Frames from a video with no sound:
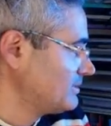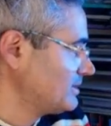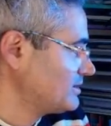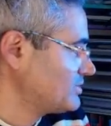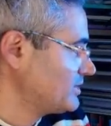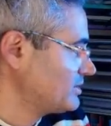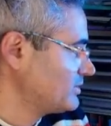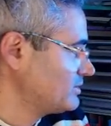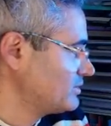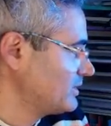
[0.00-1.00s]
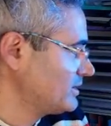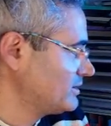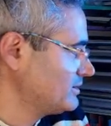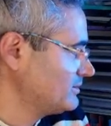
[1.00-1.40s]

gonna drink real quick.